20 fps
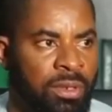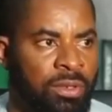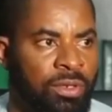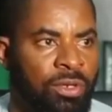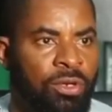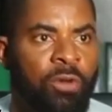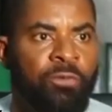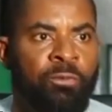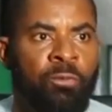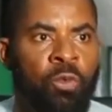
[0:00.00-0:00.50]

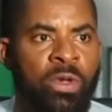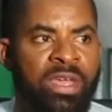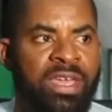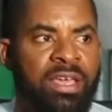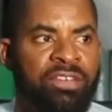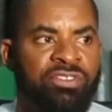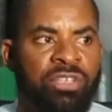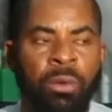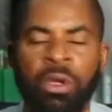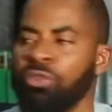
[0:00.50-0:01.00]
You know, Wike
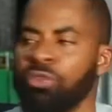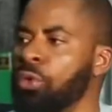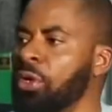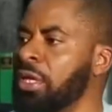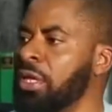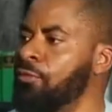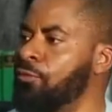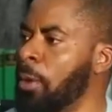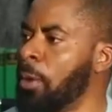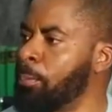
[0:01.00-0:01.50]
is always
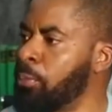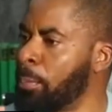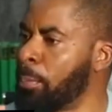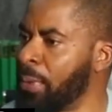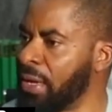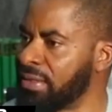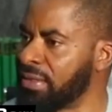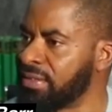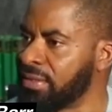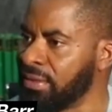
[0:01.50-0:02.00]
looking for
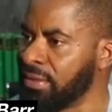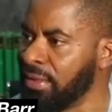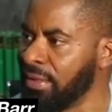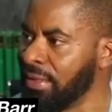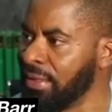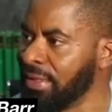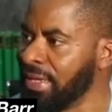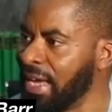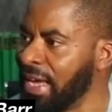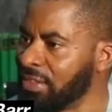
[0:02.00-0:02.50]
puppets.
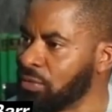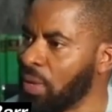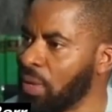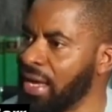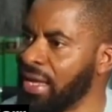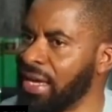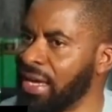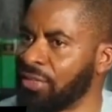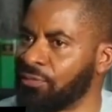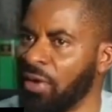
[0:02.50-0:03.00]
That's
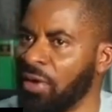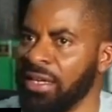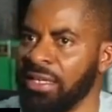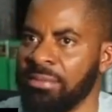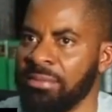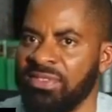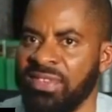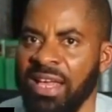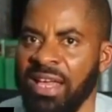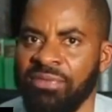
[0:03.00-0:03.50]
why he has found
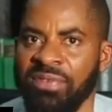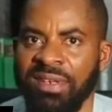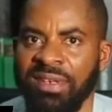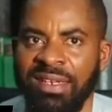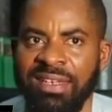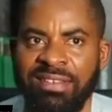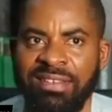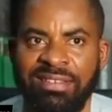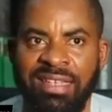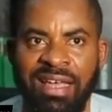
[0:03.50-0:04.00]
himself in
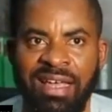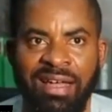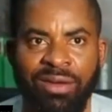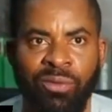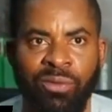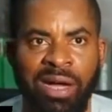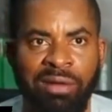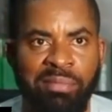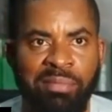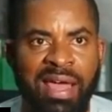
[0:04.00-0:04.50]
this
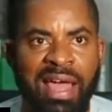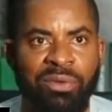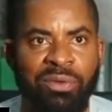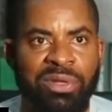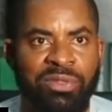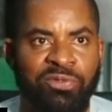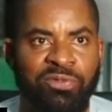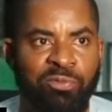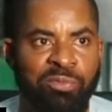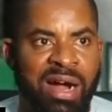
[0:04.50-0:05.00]
quagmire
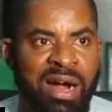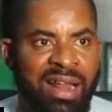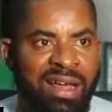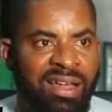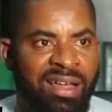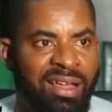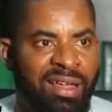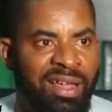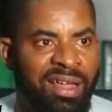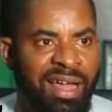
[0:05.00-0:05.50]
with
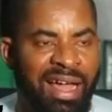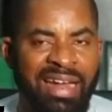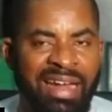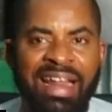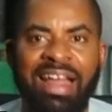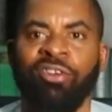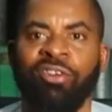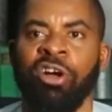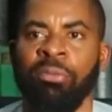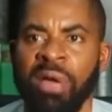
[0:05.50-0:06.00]
Fubara.
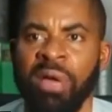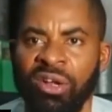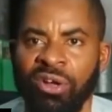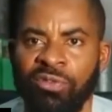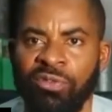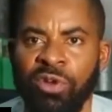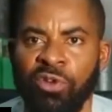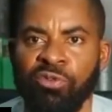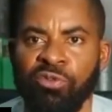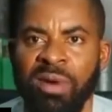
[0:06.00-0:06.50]
And I commend
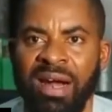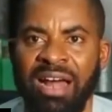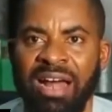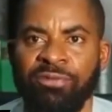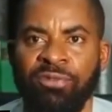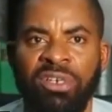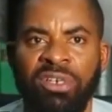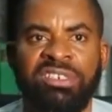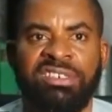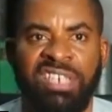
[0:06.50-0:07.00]
Governor Fubara
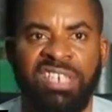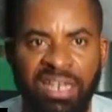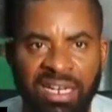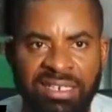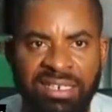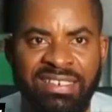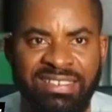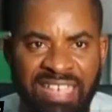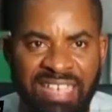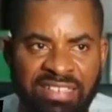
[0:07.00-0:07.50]
for
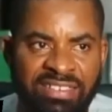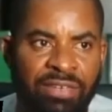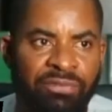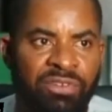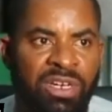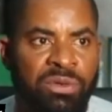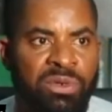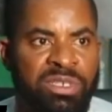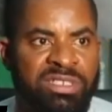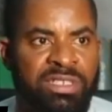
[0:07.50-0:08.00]
dealing
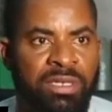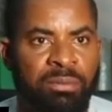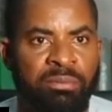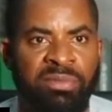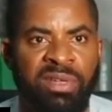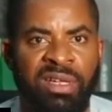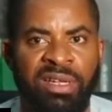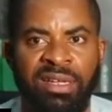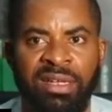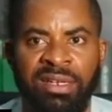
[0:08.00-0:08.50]
decisively with
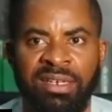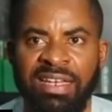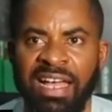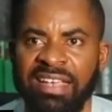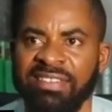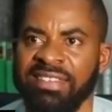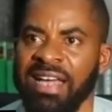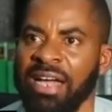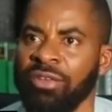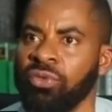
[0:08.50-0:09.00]
him.
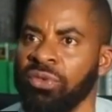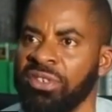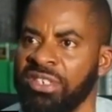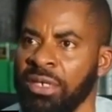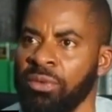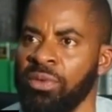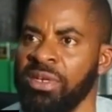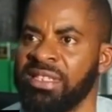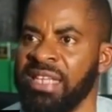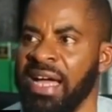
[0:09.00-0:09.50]
That's how to
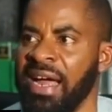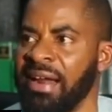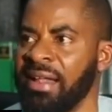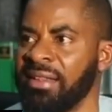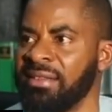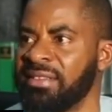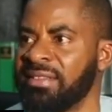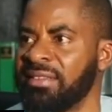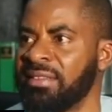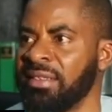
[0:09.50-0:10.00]
deal with
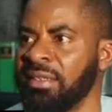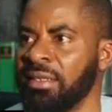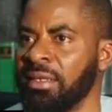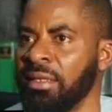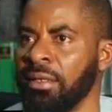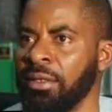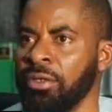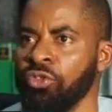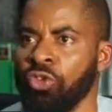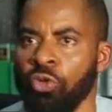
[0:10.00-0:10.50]
tyrants.
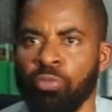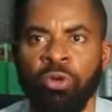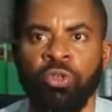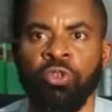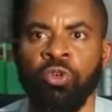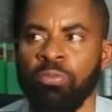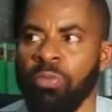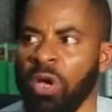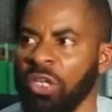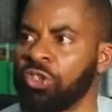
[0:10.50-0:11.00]

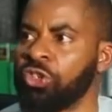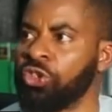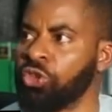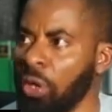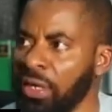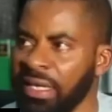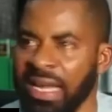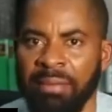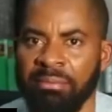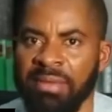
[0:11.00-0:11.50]
You must
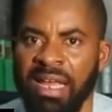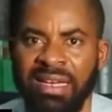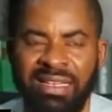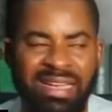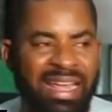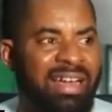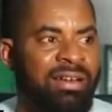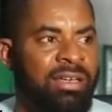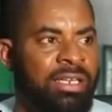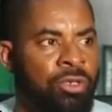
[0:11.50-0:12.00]
show them
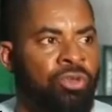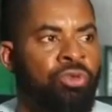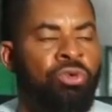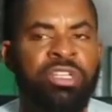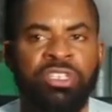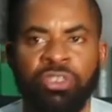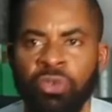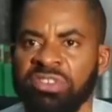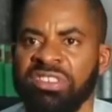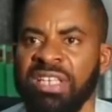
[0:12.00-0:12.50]
that you
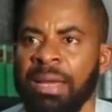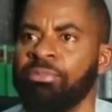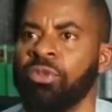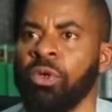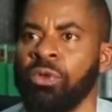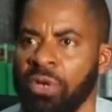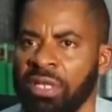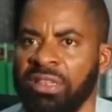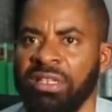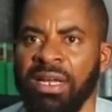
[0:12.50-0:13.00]
reduce them to
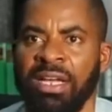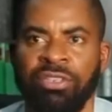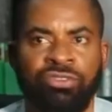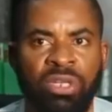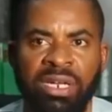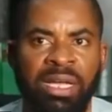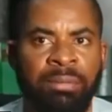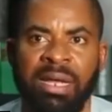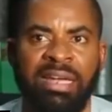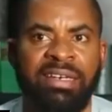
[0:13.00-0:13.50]
nothing and
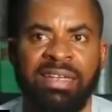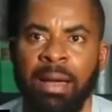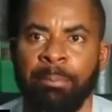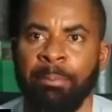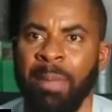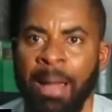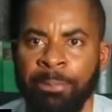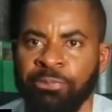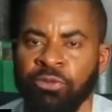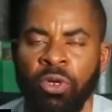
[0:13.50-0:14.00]
show them that they are
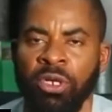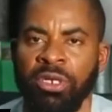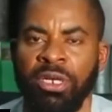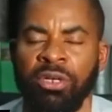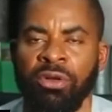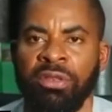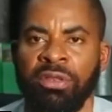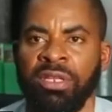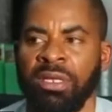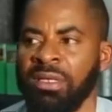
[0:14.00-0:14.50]
absolutely
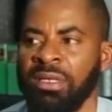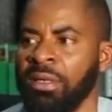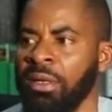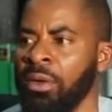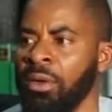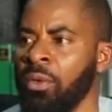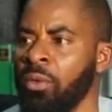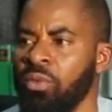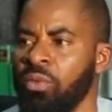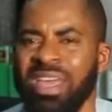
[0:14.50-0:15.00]
nothing.
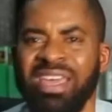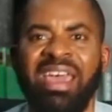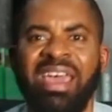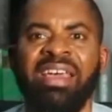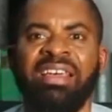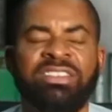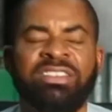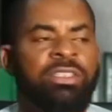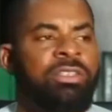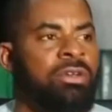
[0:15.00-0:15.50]

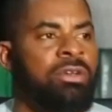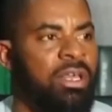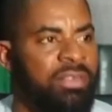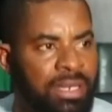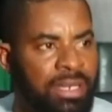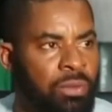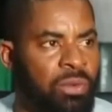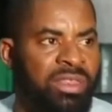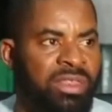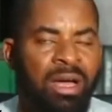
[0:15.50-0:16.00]
Wike is
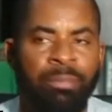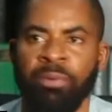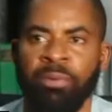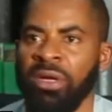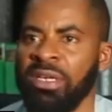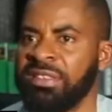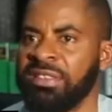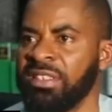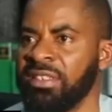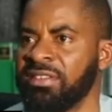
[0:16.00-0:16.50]
nothing without
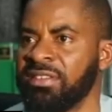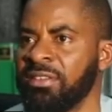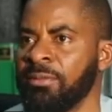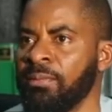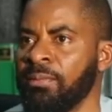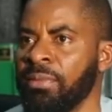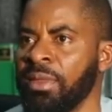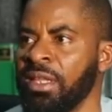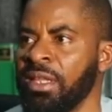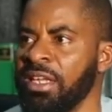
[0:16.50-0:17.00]
politics.
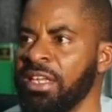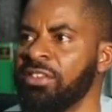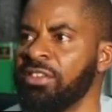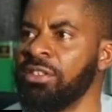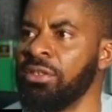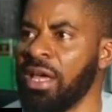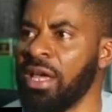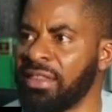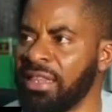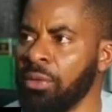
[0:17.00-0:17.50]
He's
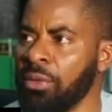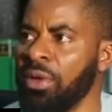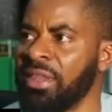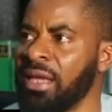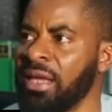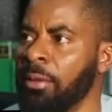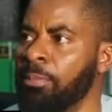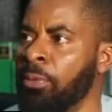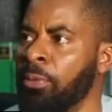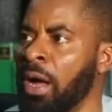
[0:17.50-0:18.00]
nothing
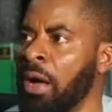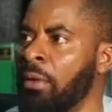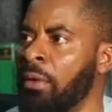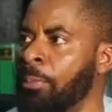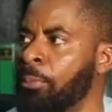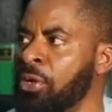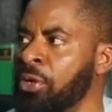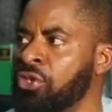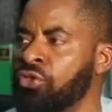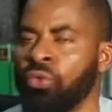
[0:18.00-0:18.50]
without our
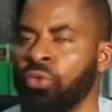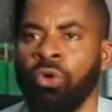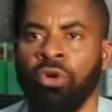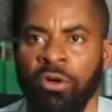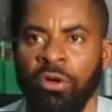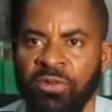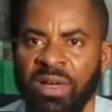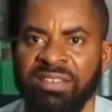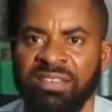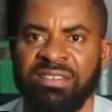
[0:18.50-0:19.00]
political
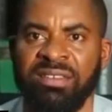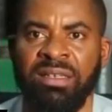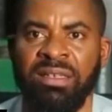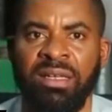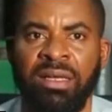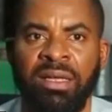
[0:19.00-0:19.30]
coffers.